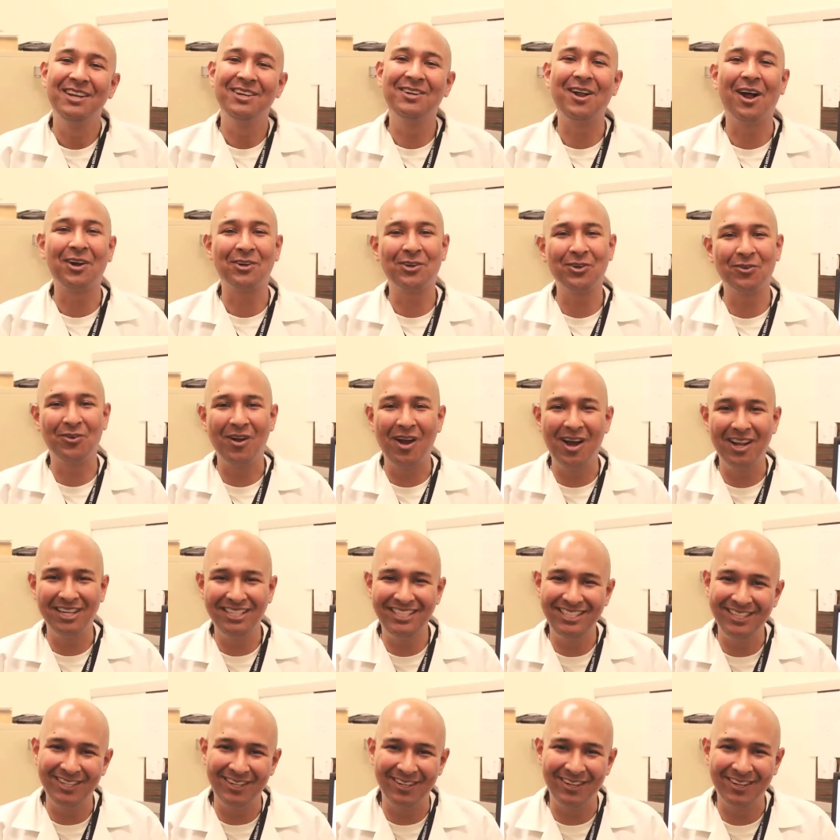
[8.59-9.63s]
Dr. Raj
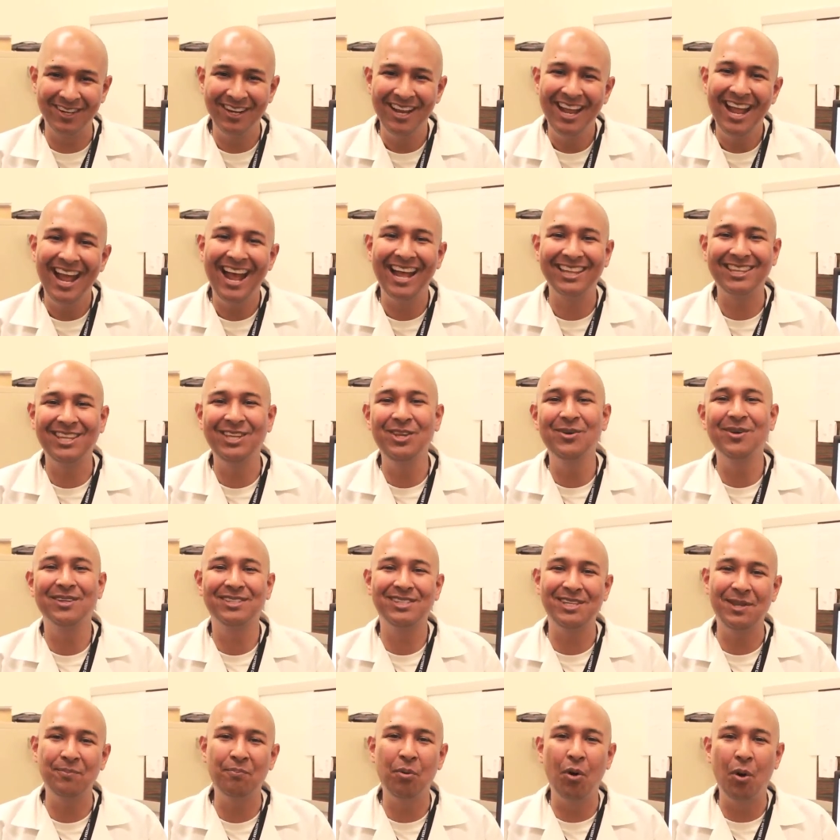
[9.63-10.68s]
here at the
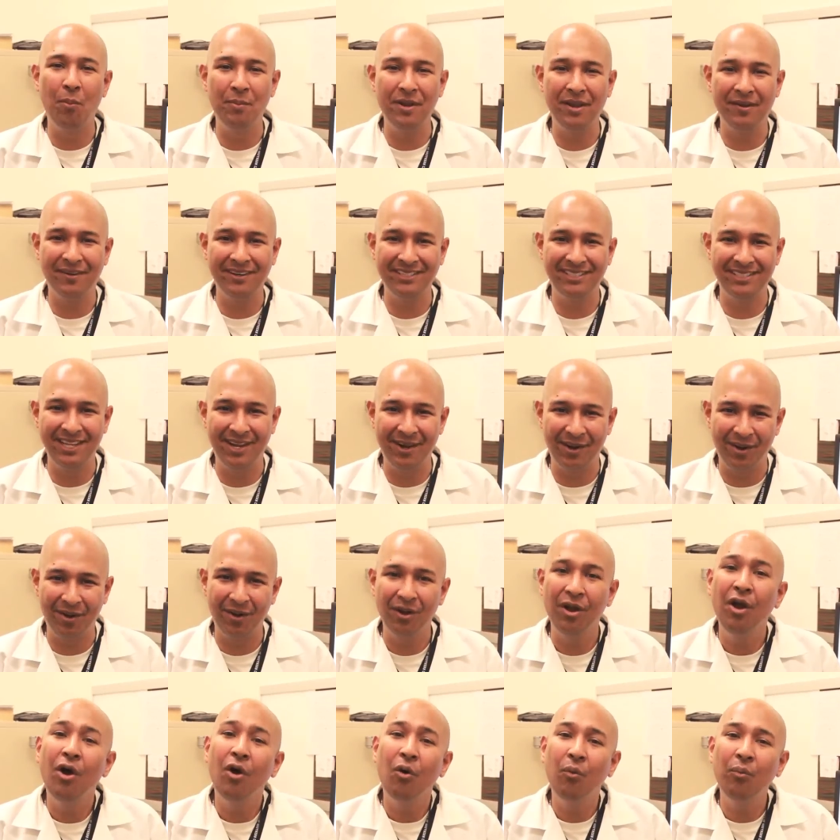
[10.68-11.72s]
USC Pulmonary Center.
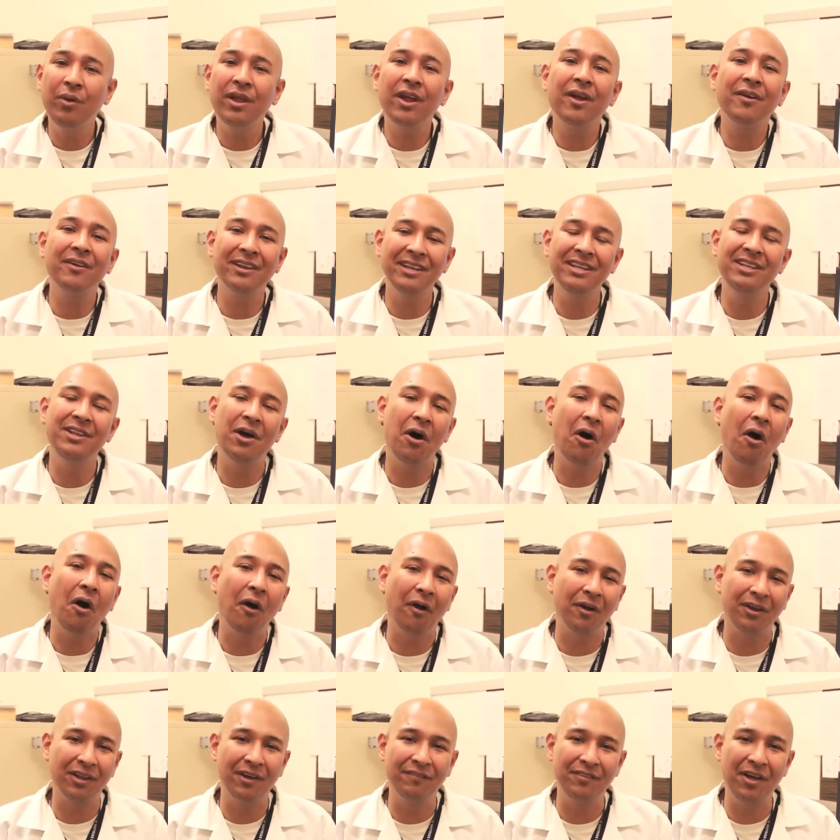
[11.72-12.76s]
We are in the heart
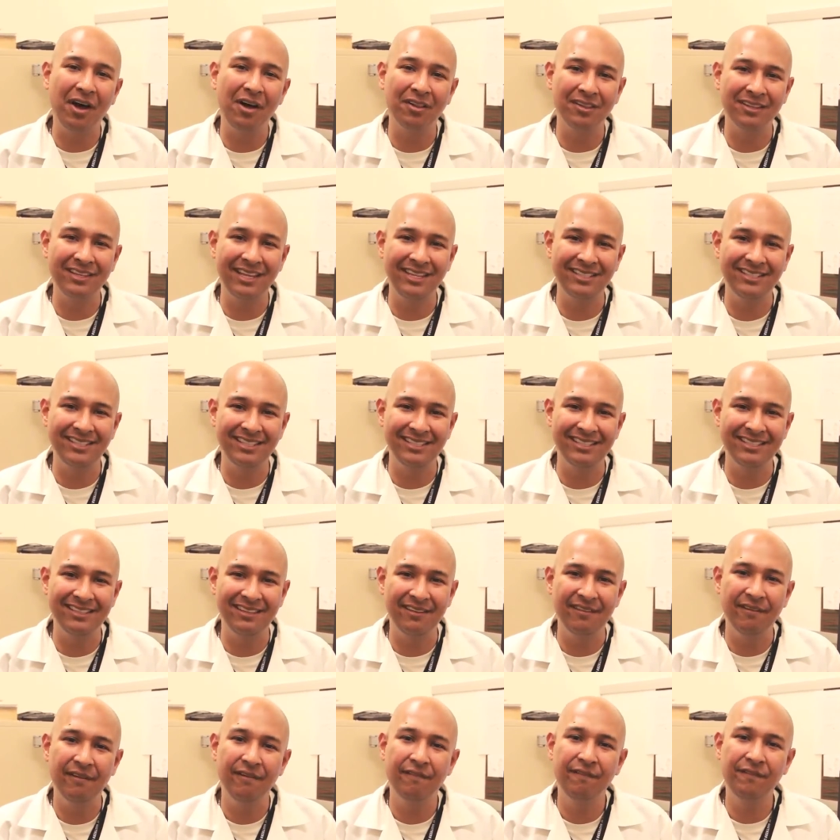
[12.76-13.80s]
of the holiday season,
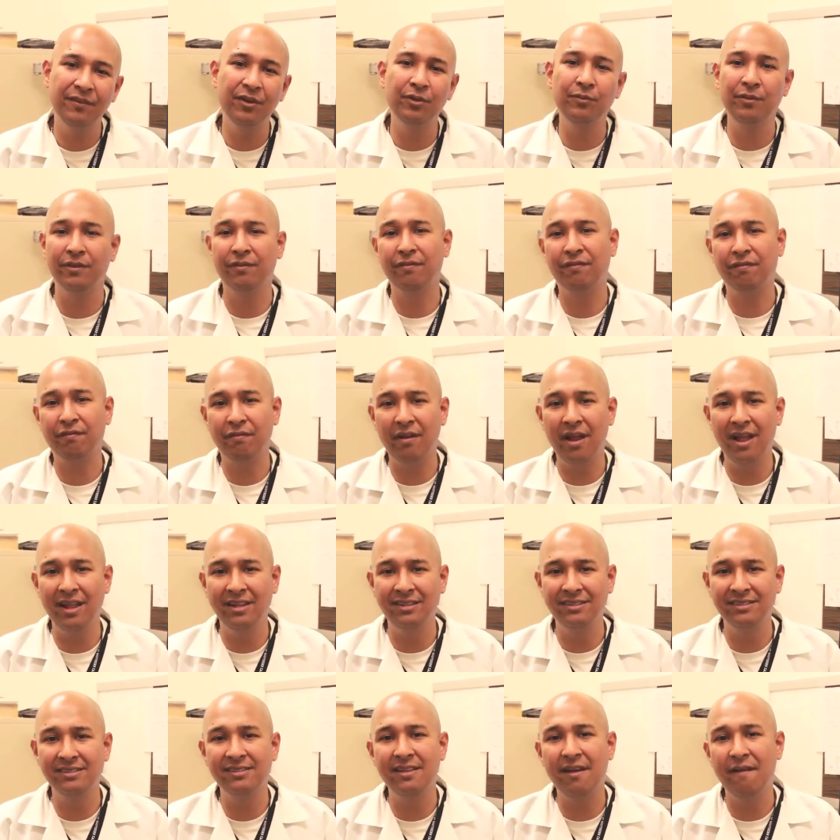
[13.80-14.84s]
filled with
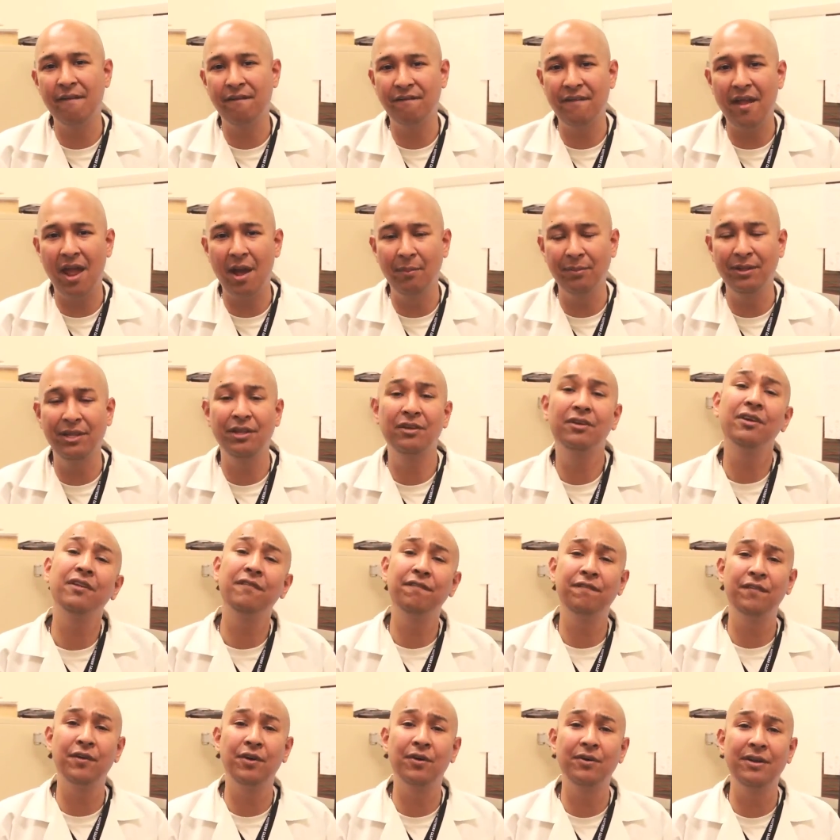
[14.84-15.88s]
friends, family, good
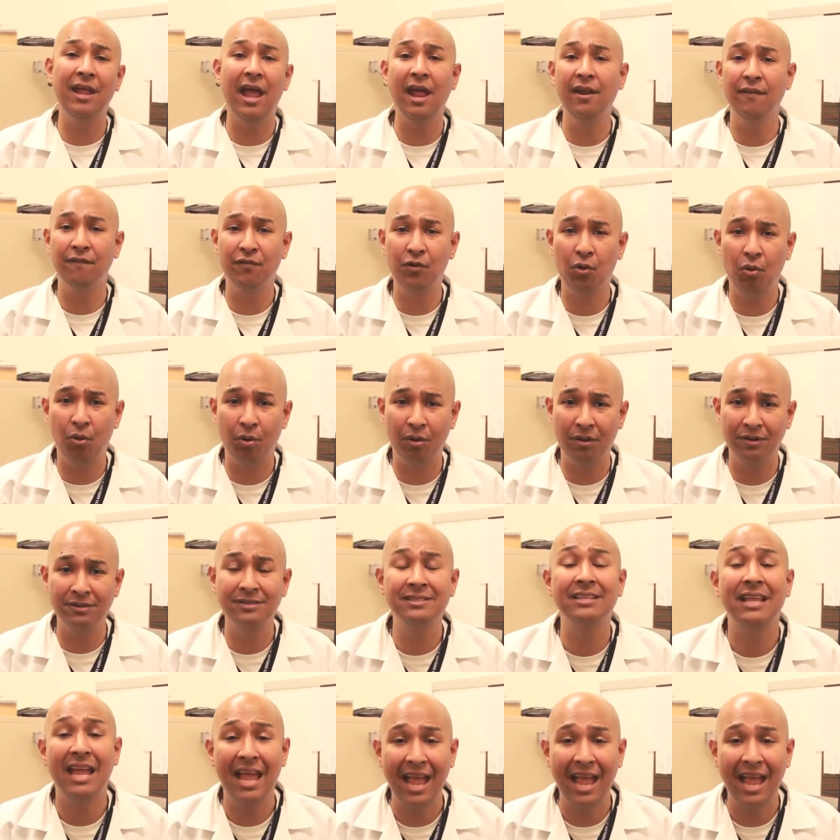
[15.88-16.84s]
food, and of course,